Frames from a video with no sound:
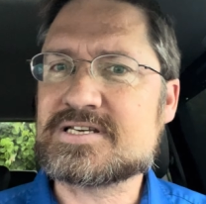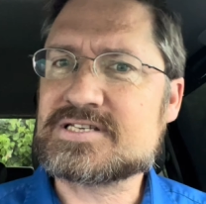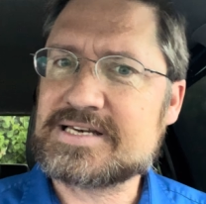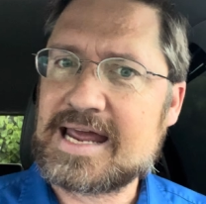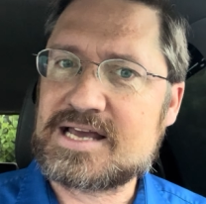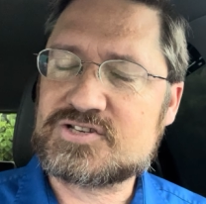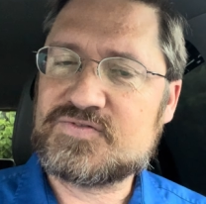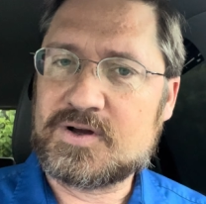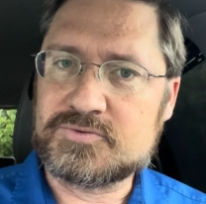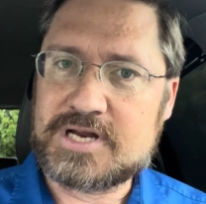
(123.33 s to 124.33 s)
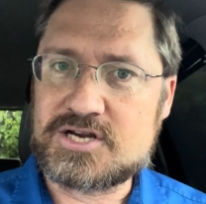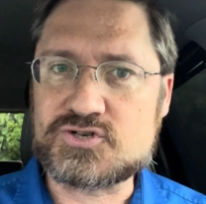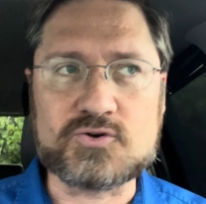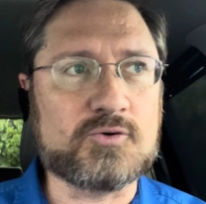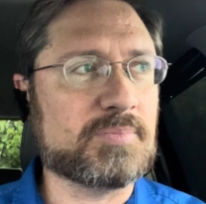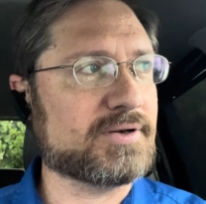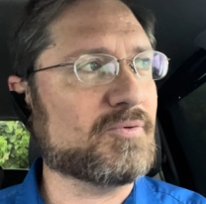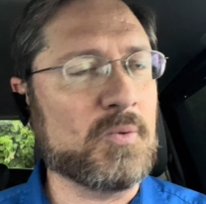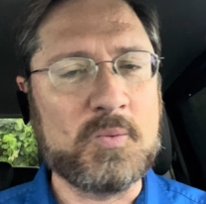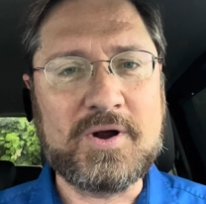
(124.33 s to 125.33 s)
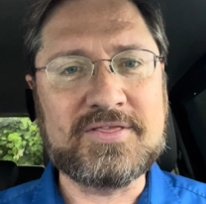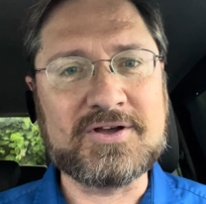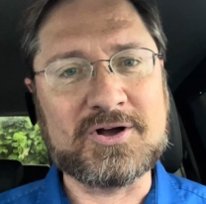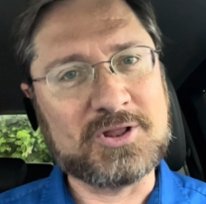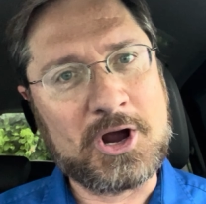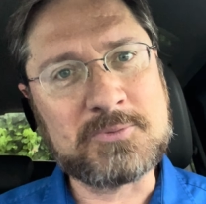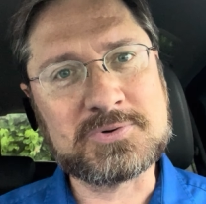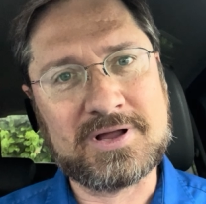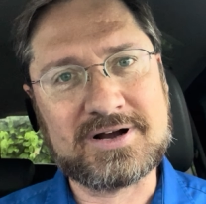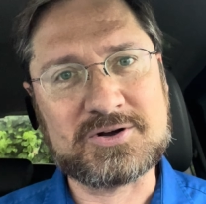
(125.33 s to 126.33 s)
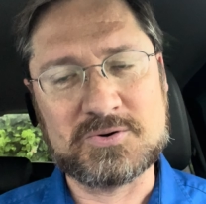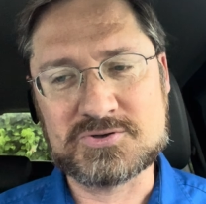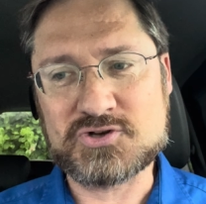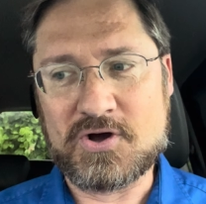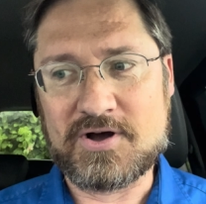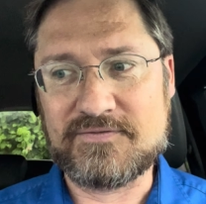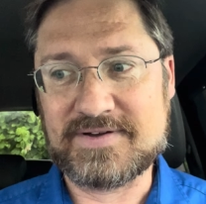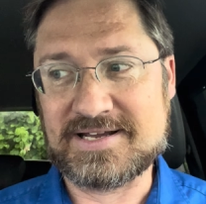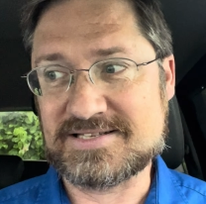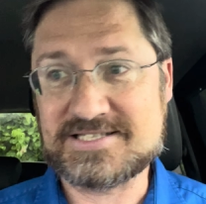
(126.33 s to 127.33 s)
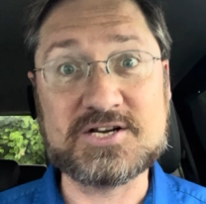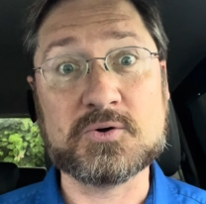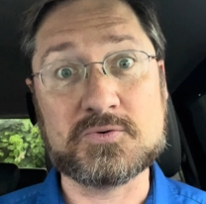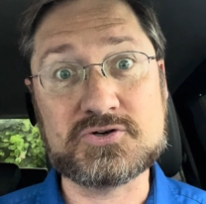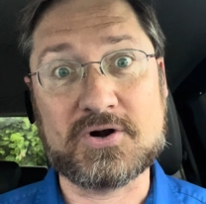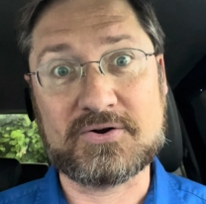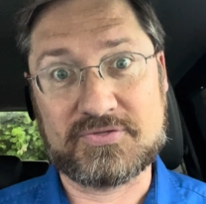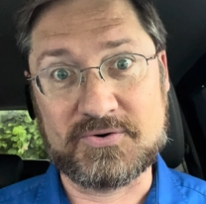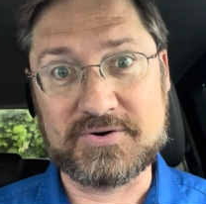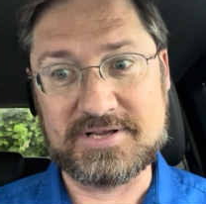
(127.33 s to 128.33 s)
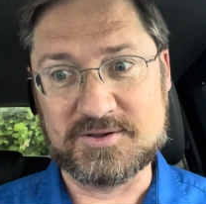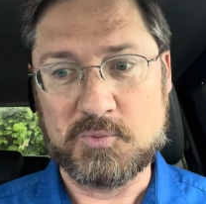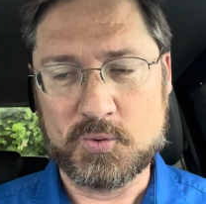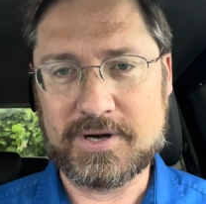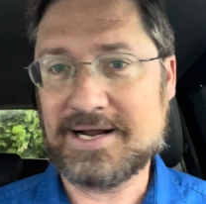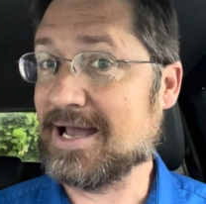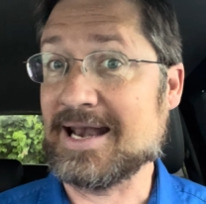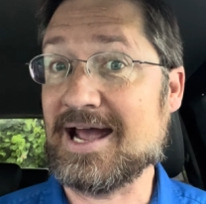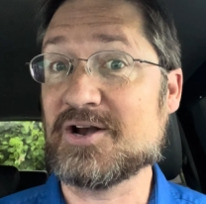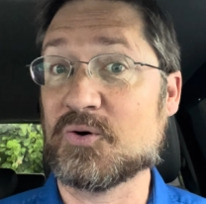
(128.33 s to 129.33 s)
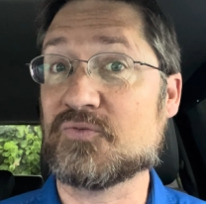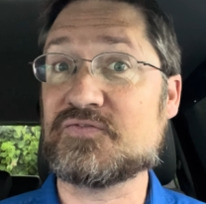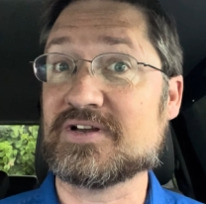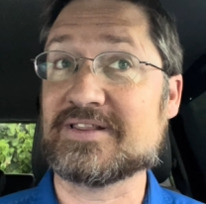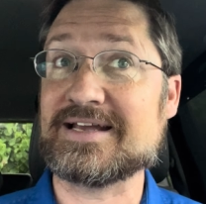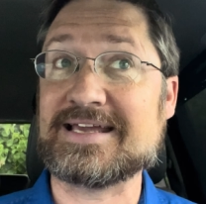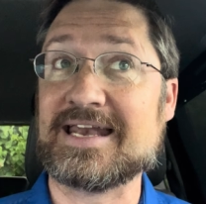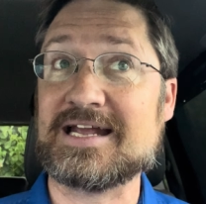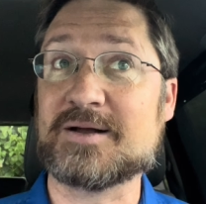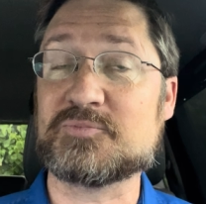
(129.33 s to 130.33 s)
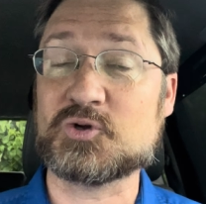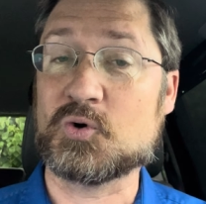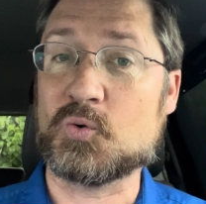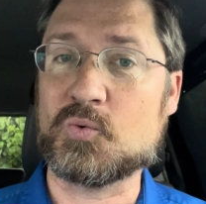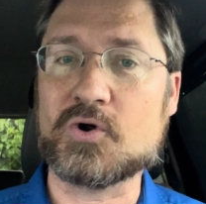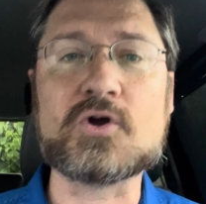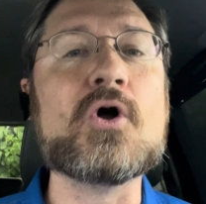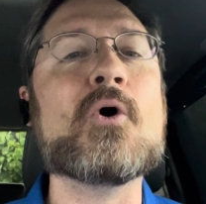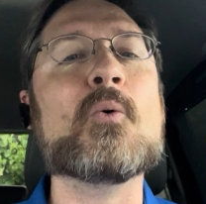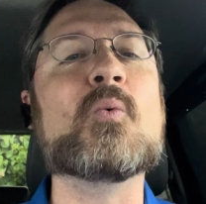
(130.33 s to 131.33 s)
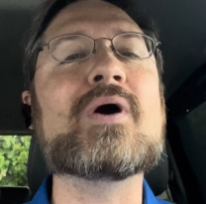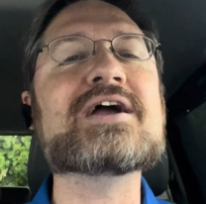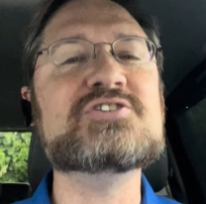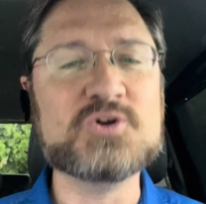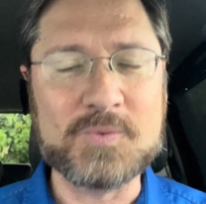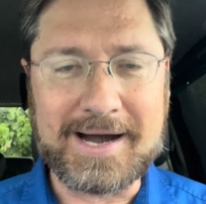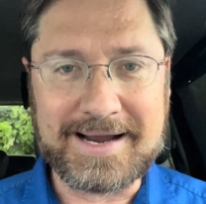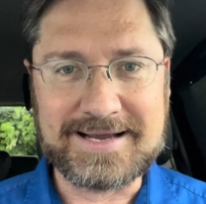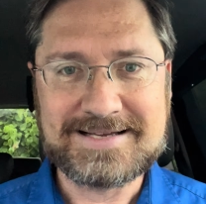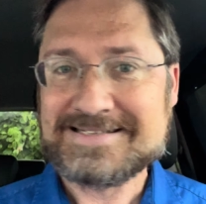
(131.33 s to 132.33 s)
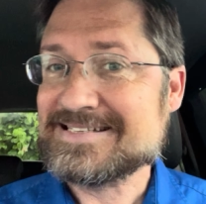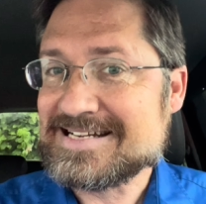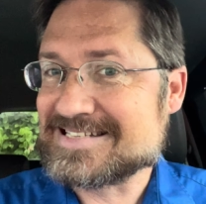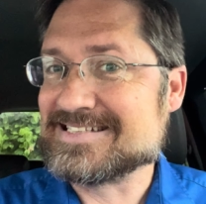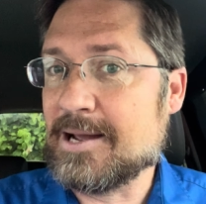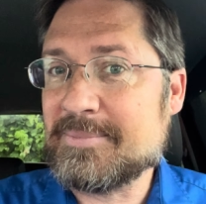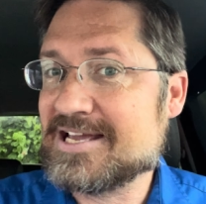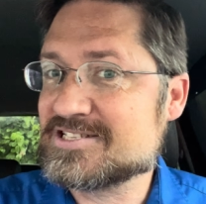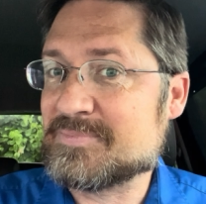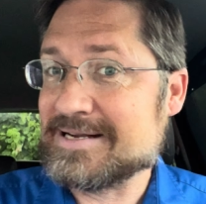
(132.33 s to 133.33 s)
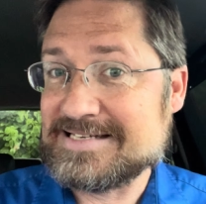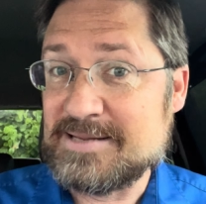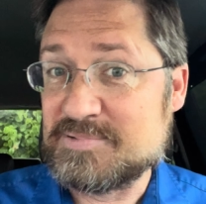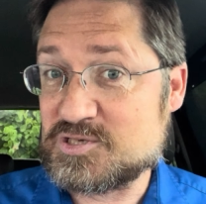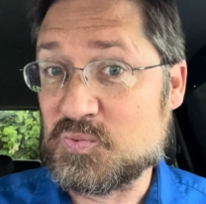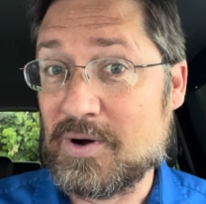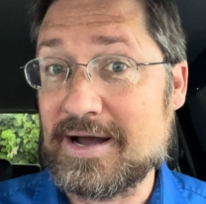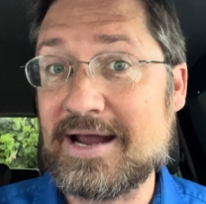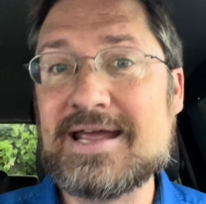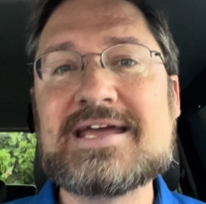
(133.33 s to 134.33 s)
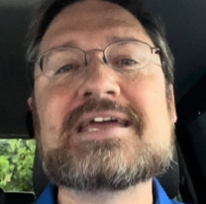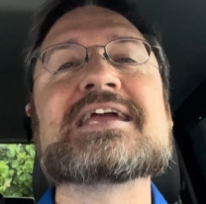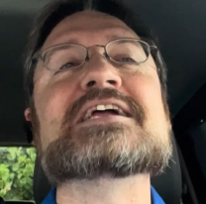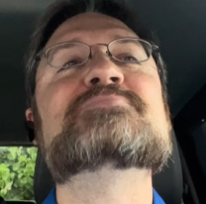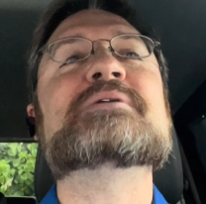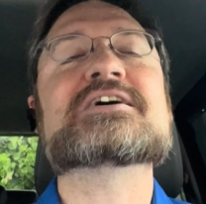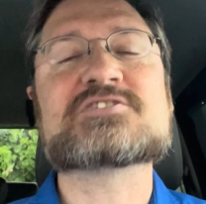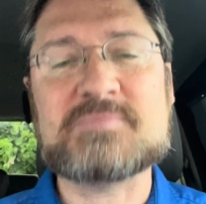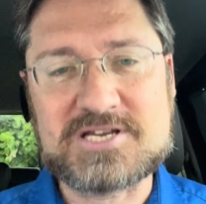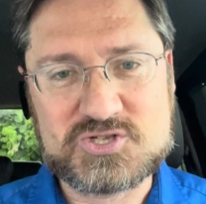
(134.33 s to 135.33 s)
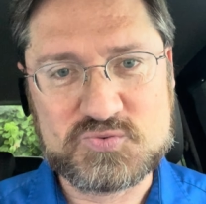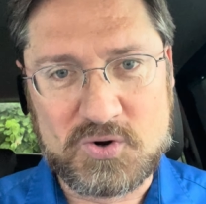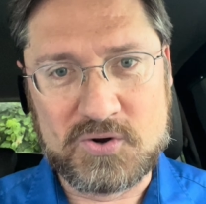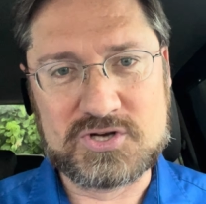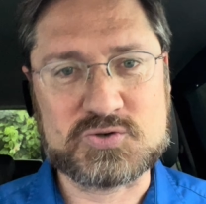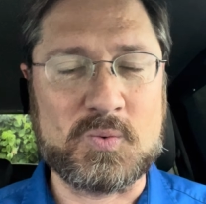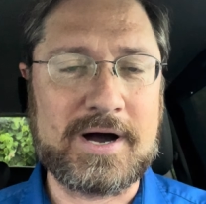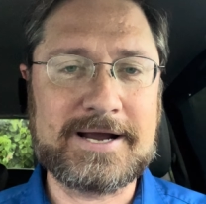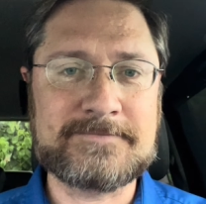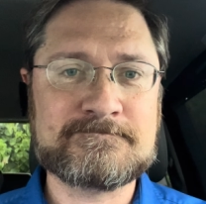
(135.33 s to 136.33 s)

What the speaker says: isn't as foundational, but when the alarm clock goes off at 0:30 in the morning and I don't feel like getting up to go to work, why do I? It's not because of my deepest why, it's because of my strongest why,